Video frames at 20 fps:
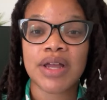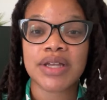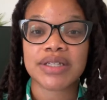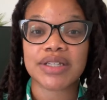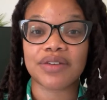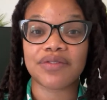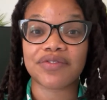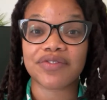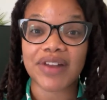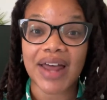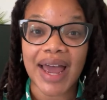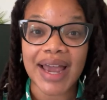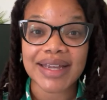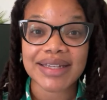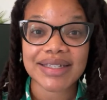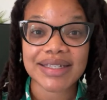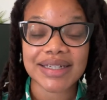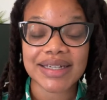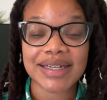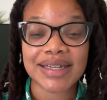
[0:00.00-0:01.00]
some flax
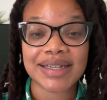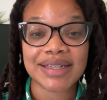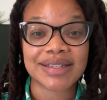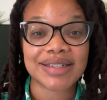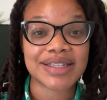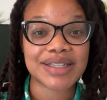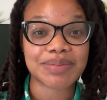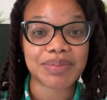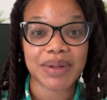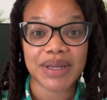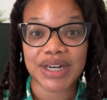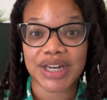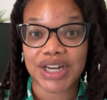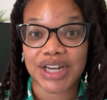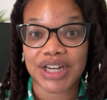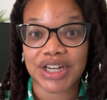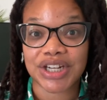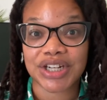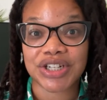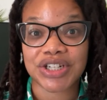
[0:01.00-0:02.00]
seeds,
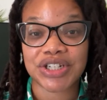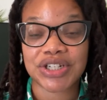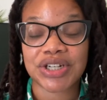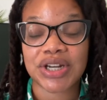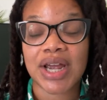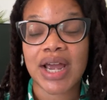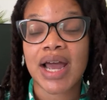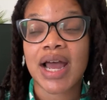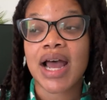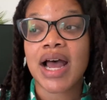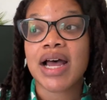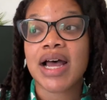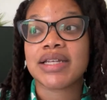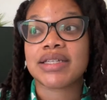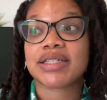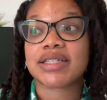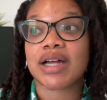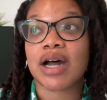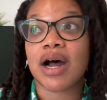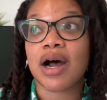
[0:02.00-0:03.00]
spinach,
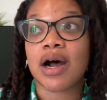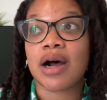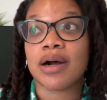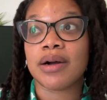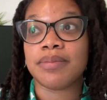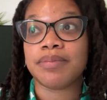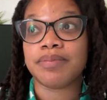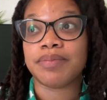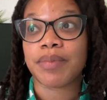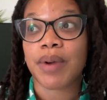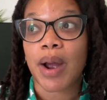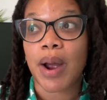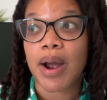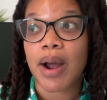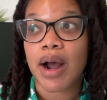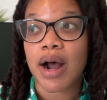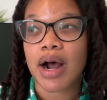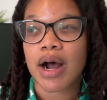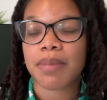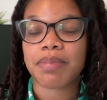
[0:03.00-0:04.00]
some
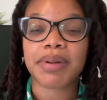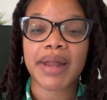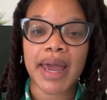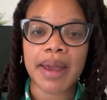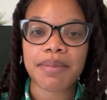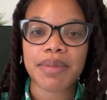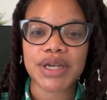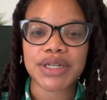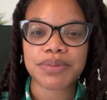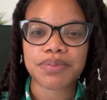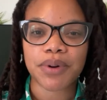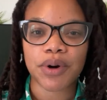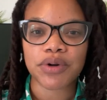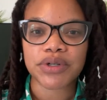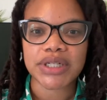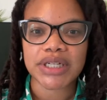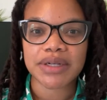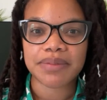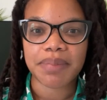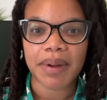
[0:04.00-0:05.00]
plant-based
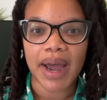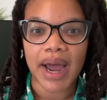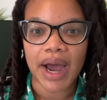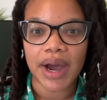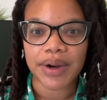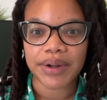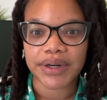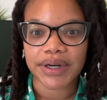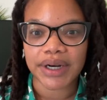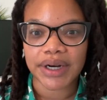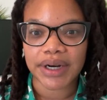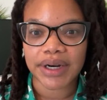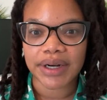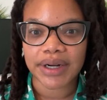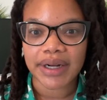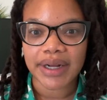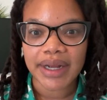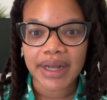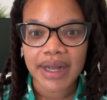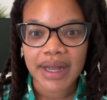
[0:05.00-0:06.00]
protein powder.
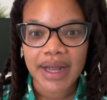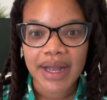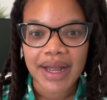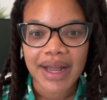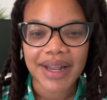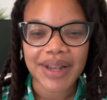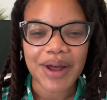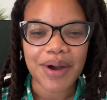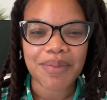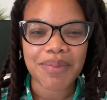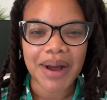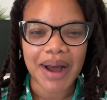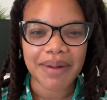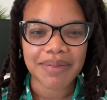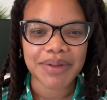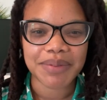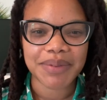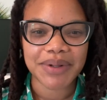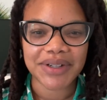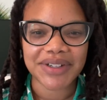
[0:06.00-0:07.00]
Hello, Bob
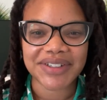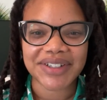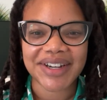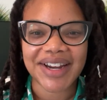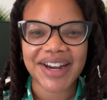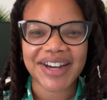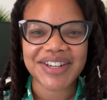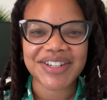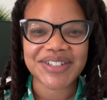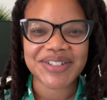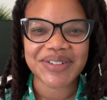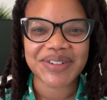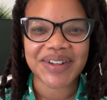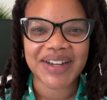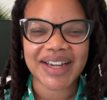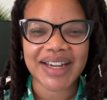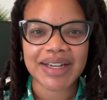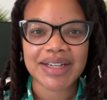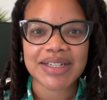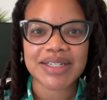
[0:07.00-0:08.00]
the Builder. How you
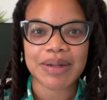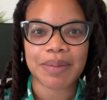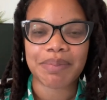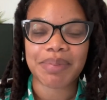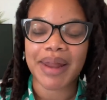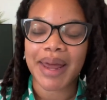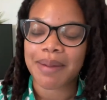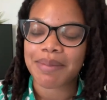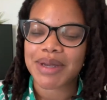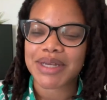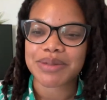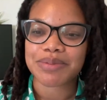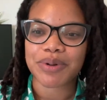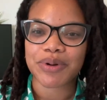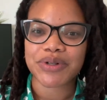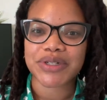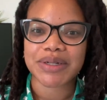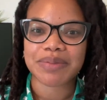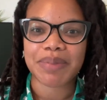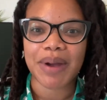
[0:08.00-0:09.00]
doing? Some plant-based
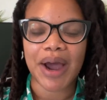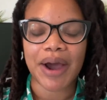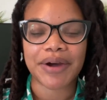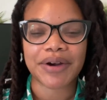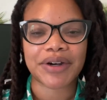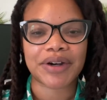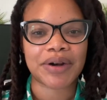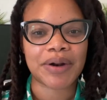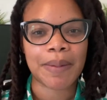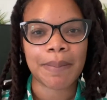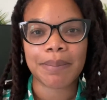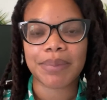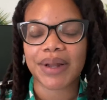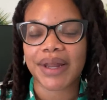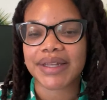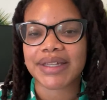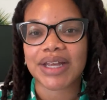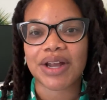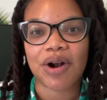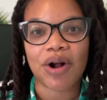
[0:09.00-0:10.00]
protein powder.
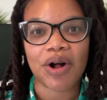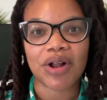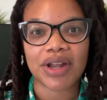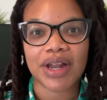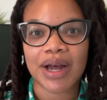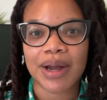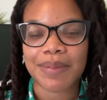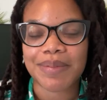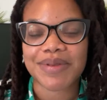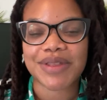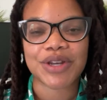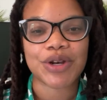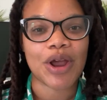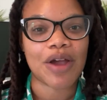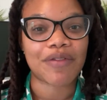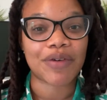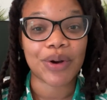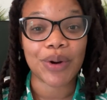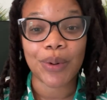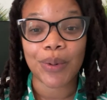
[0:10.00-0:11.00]
Blend that all up, and then you
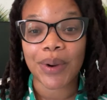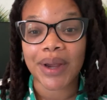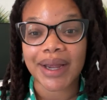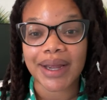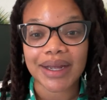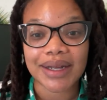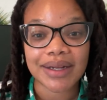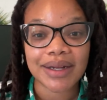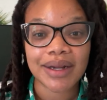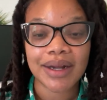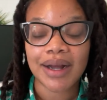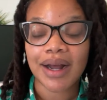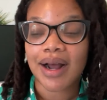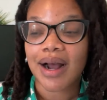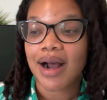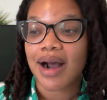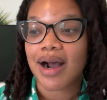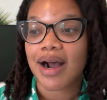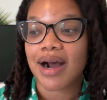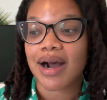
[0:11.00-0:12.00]
have a quick
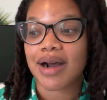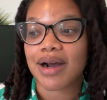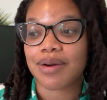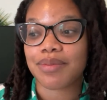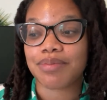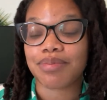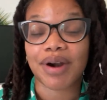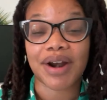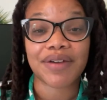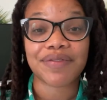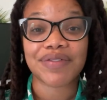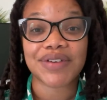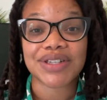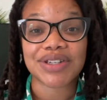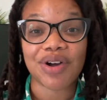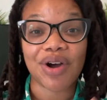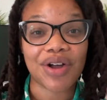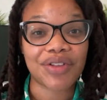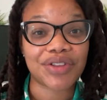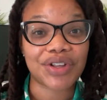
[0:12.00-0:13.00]
breakfast
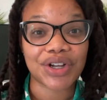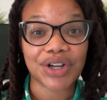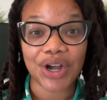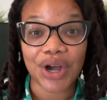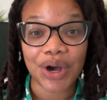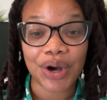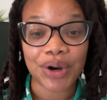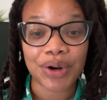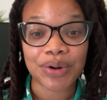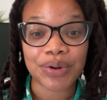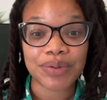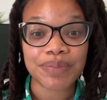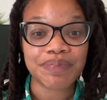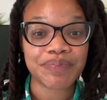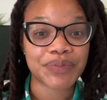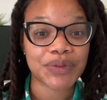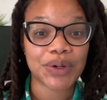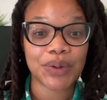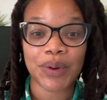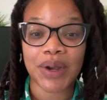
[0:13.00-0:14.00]
on the go.
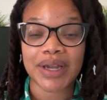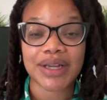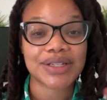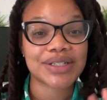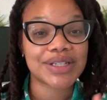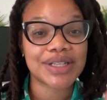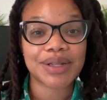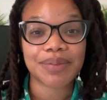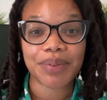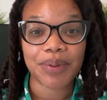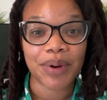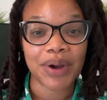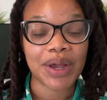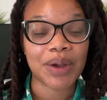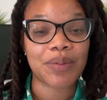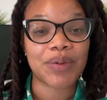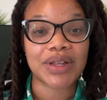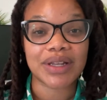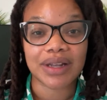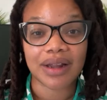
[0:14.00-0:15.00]
Quick, to the point,
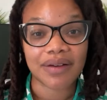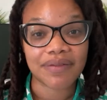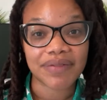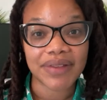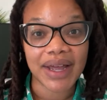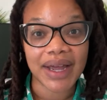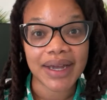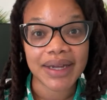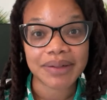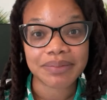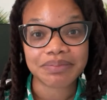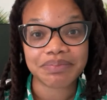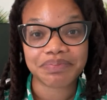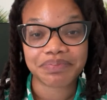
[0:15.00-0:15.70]
and we love that.